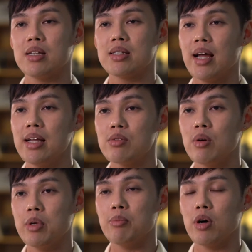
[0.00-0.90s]
and stats will
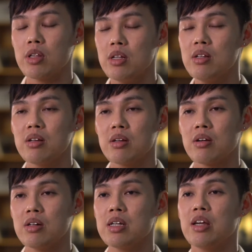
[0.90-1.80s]
be important
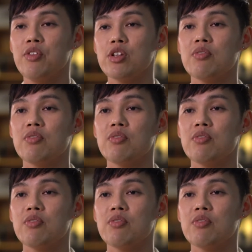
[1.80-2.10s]
because it gives you the